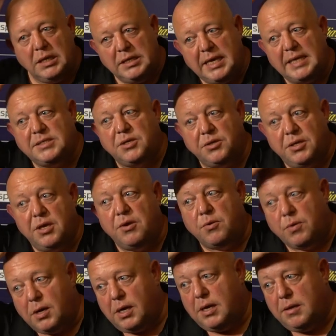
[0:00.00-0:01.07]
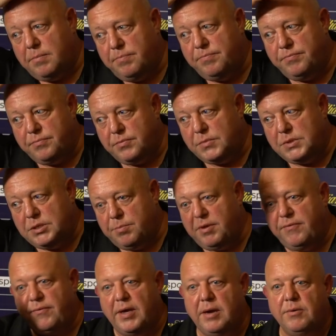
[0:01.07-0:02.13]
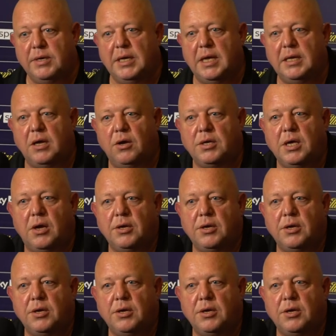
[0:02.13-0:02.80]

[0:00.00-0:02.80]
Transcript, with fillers: Yes, I do. Um, to be fair, it, I,